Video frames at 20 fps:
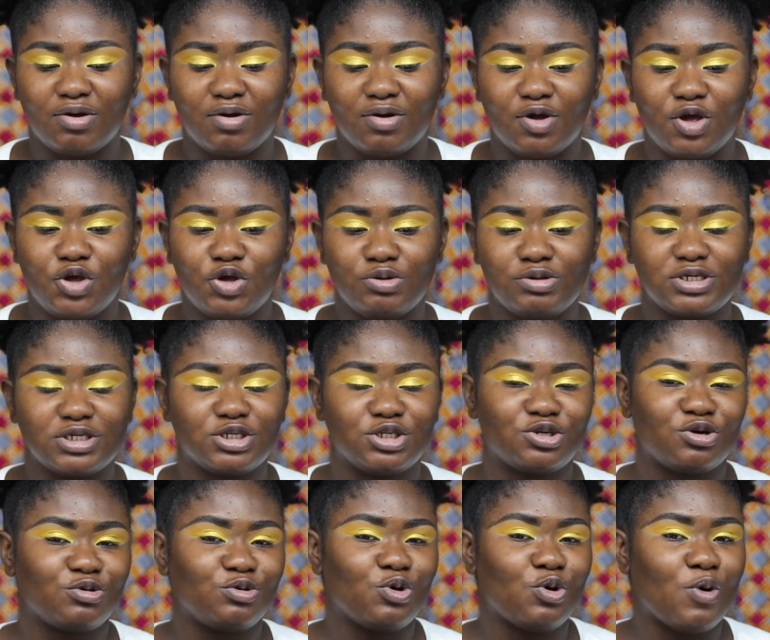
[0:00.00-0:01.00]
you just
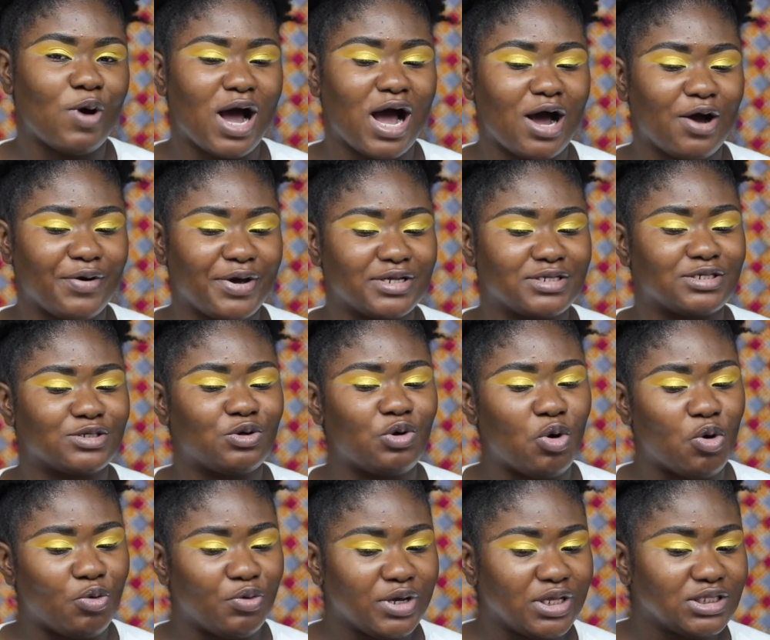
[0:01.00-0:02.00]
don't know how it's
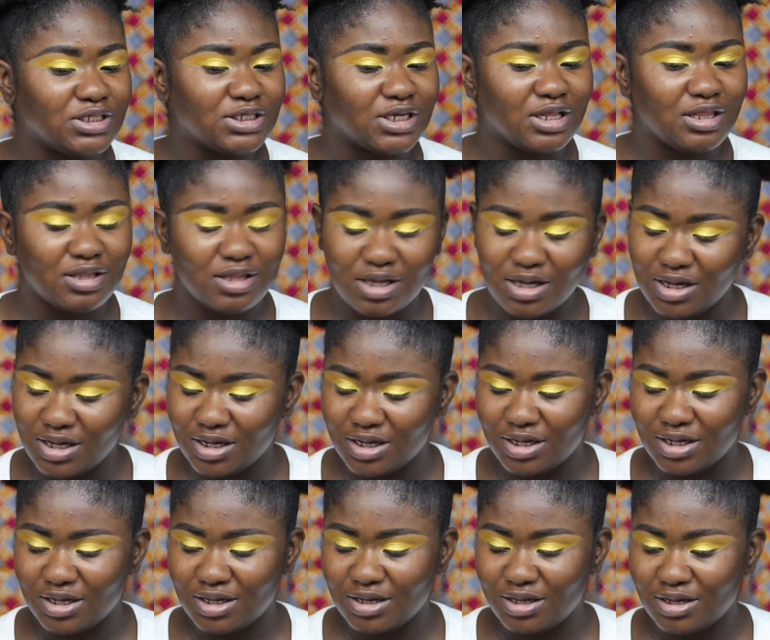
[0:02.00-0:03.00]
going to look.
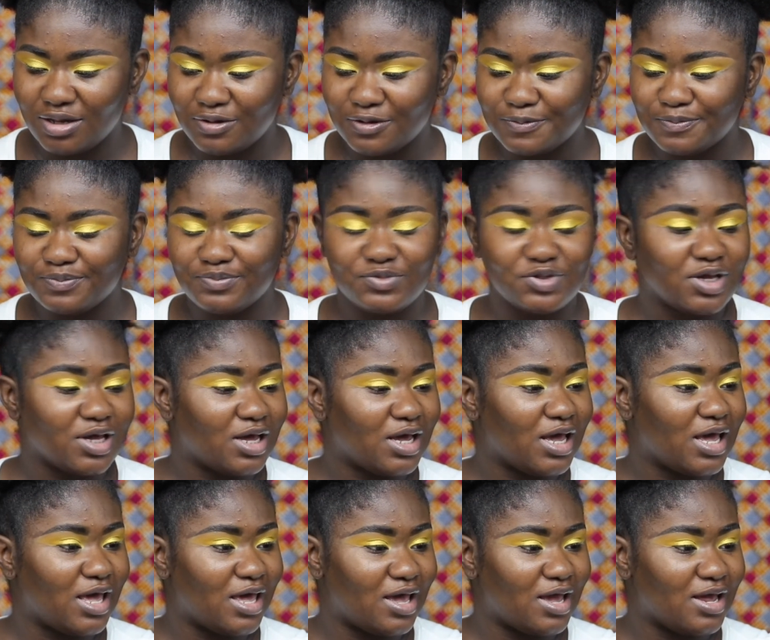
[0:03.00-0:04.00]

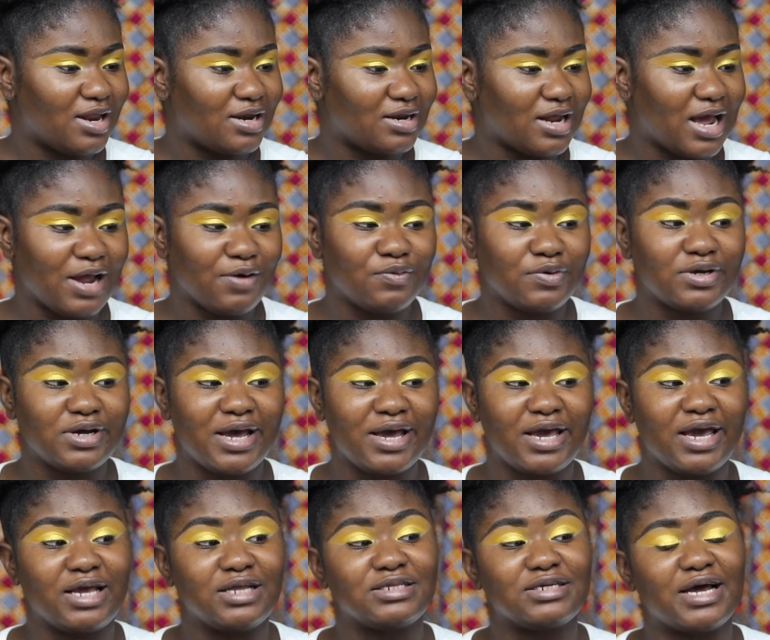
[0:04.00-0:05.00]
And I would
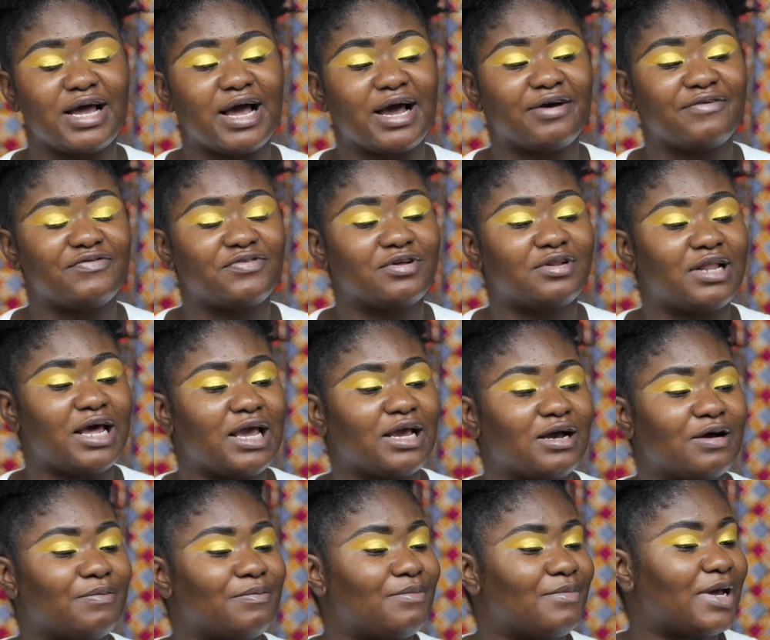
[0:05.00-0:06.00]
hate to have to like
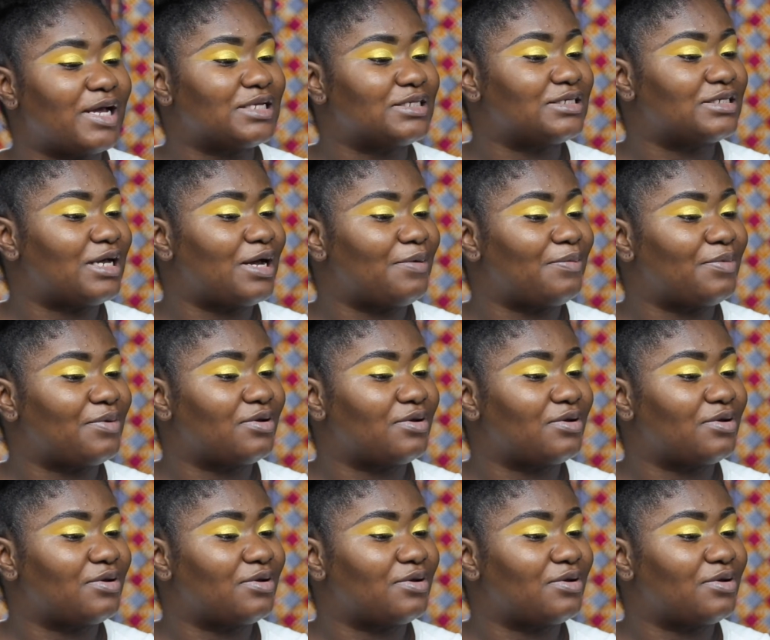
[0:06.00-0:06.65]
mess up.